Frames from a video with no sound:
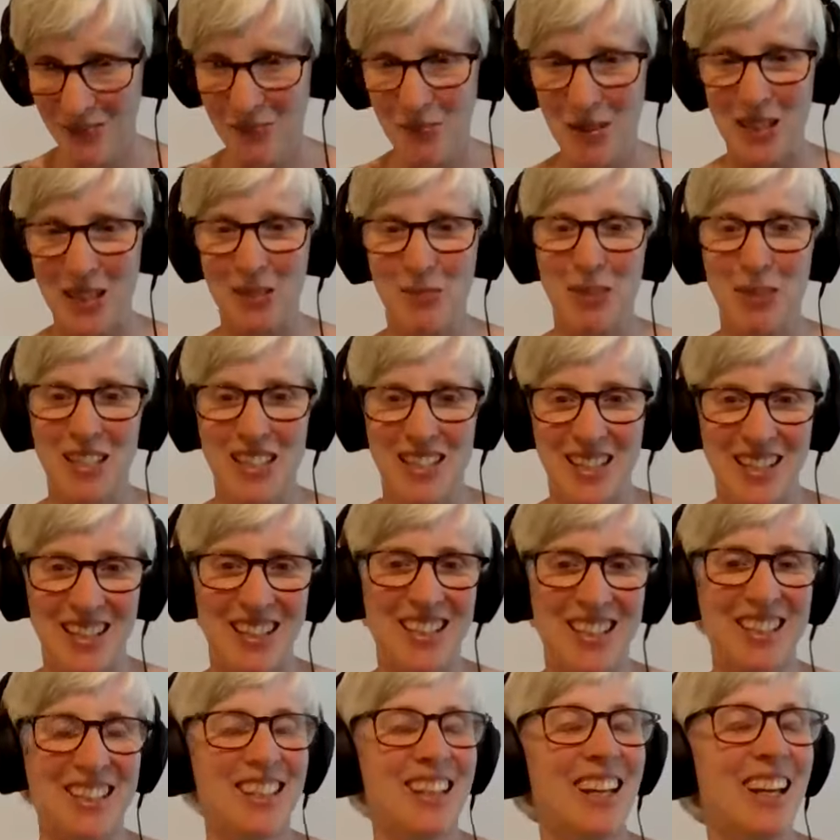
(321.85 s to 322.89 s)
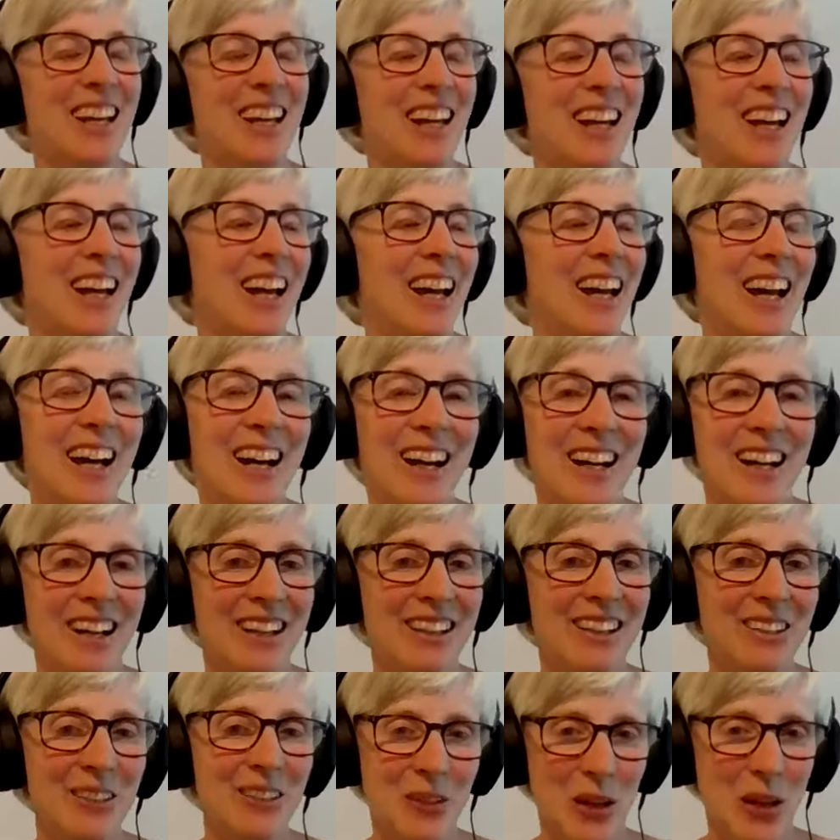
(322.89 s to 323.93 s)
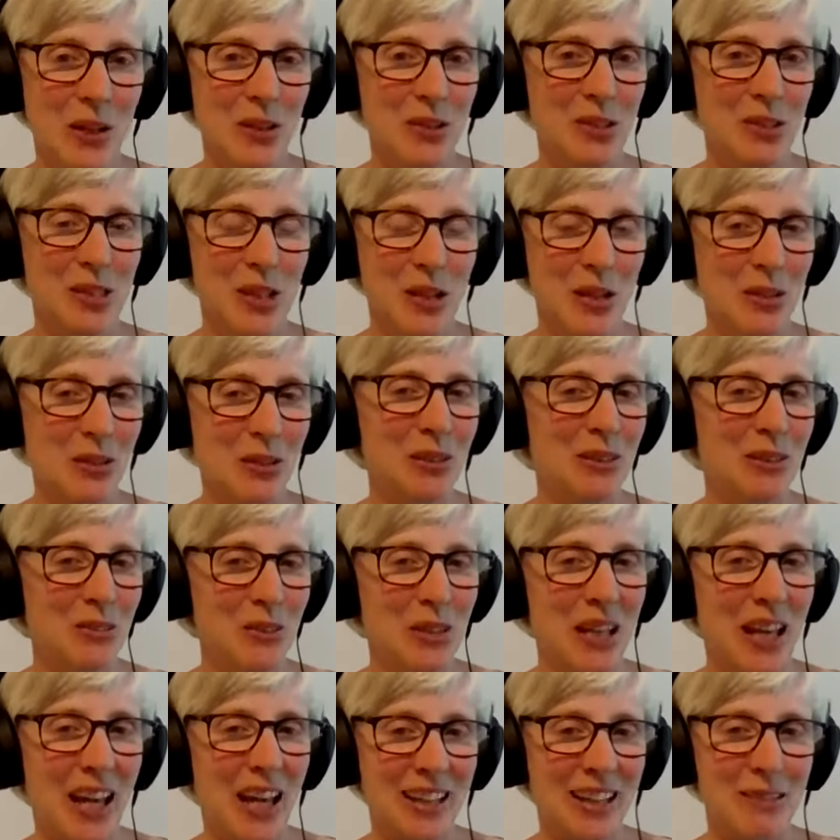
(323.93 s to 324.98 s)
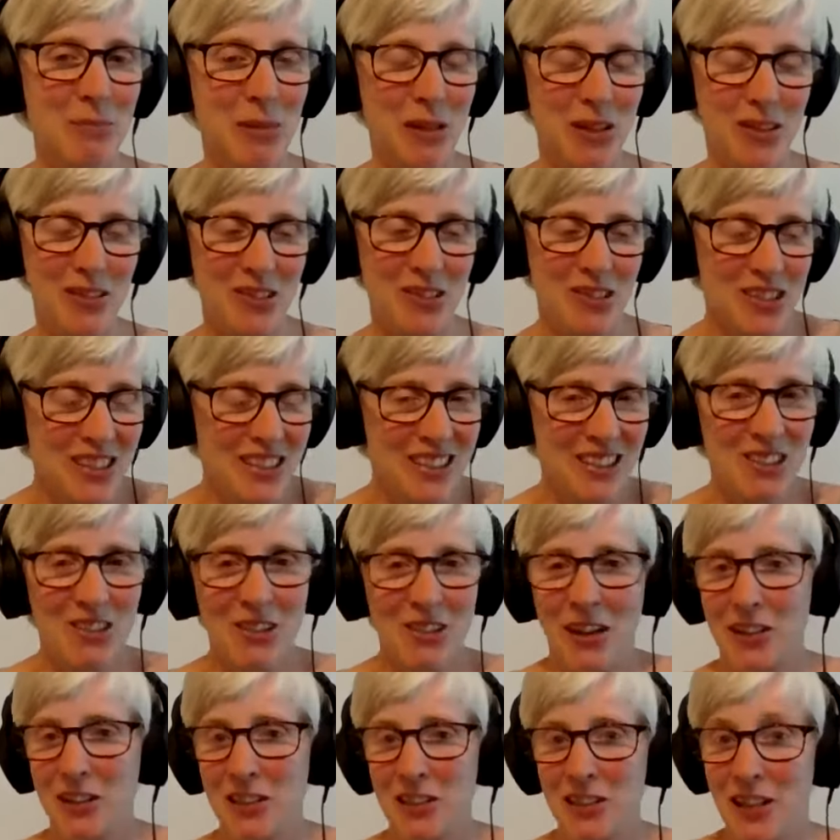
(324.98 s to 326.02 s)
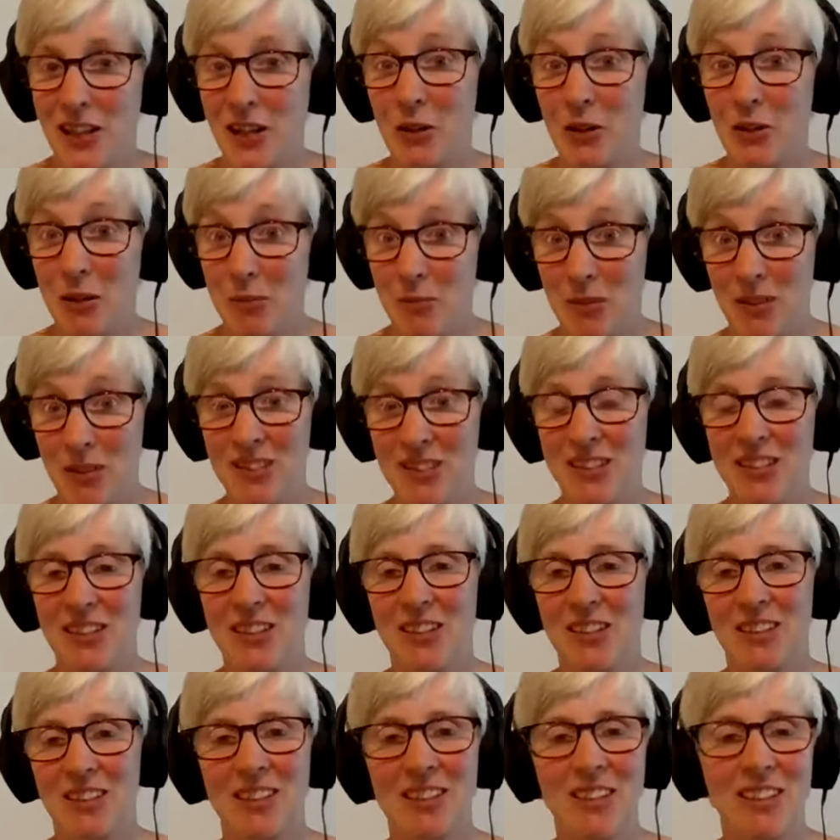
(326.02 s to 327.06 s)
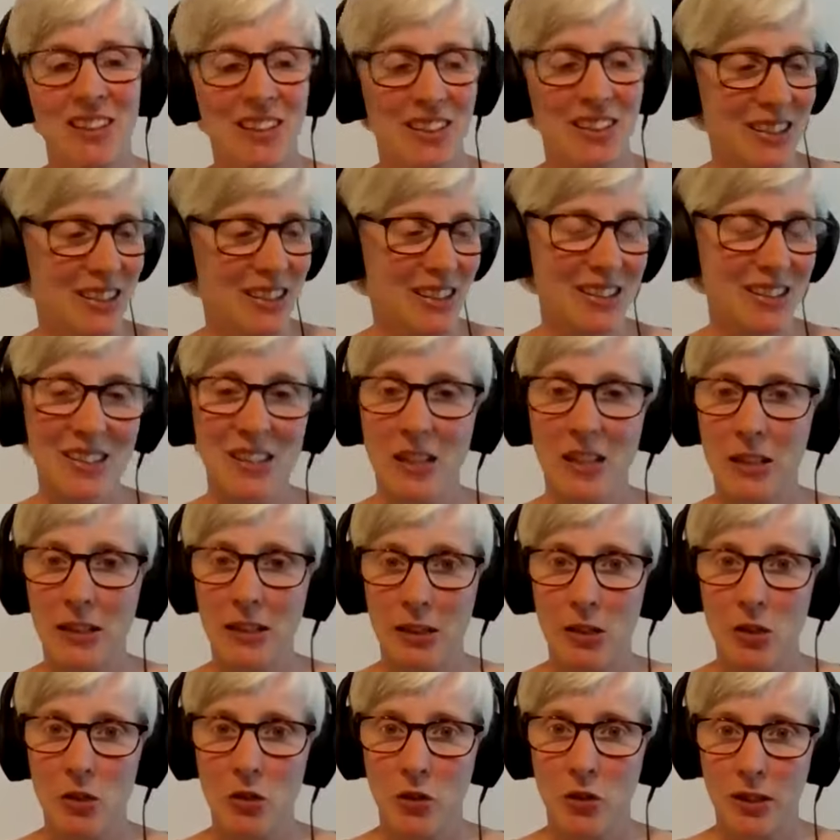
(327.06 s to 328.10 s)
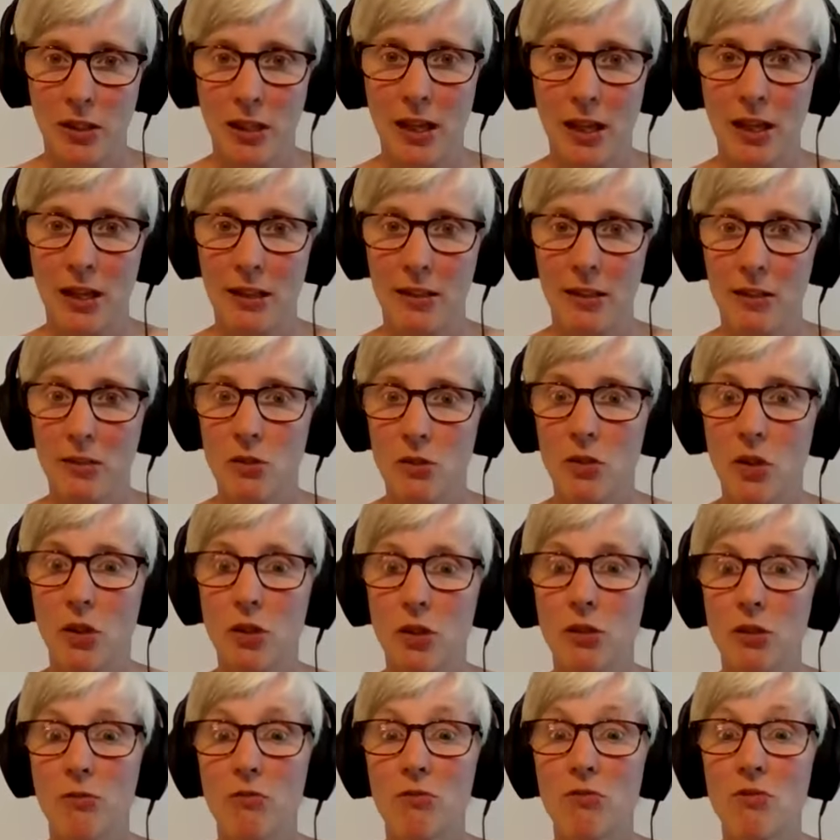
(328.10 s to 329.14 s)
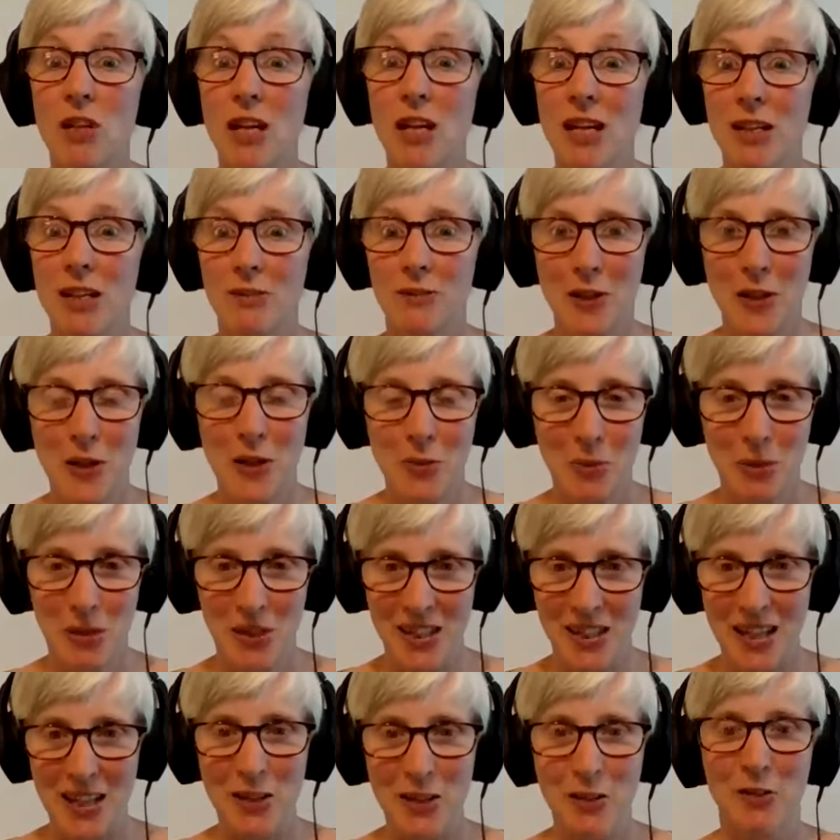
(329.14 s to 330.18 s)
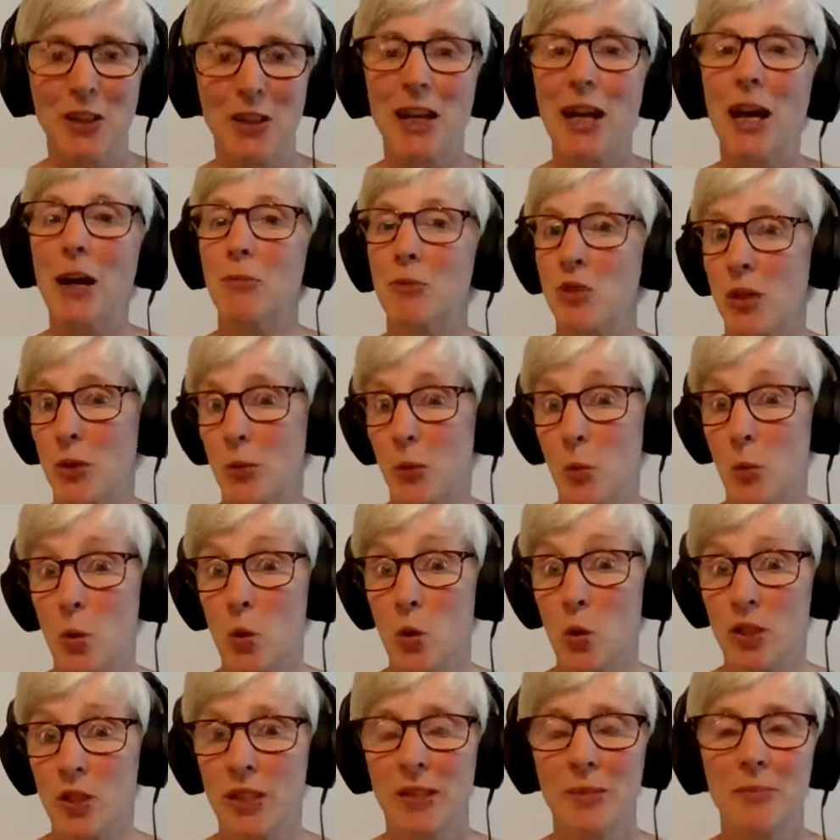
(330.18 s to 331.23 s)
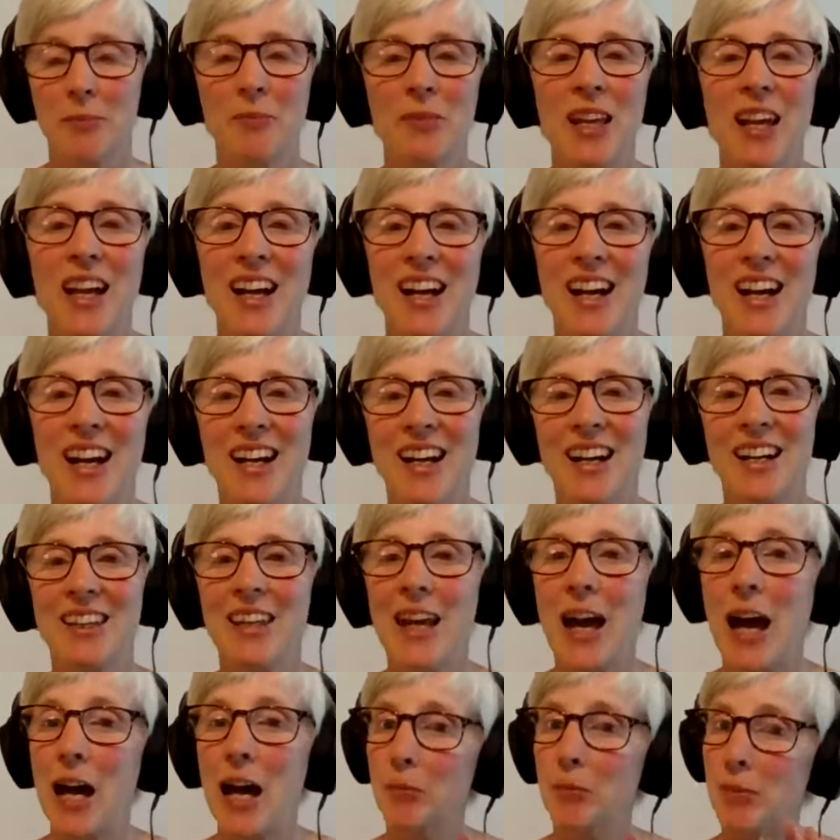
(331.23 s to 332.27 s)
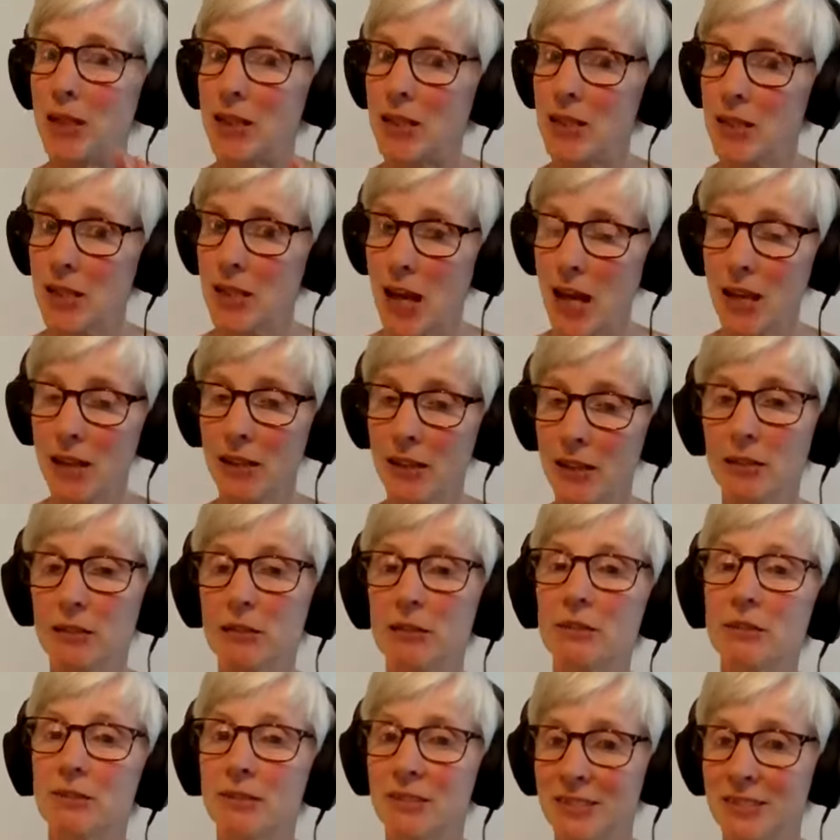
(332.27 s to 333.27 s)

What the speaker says: Pessimisticest, you know. So if you like a bit of tragedy and grimness, you can certainly enjoy that. There's not a ray of hope at the end of it. I'm trying to warn you. The Handmaid's Tale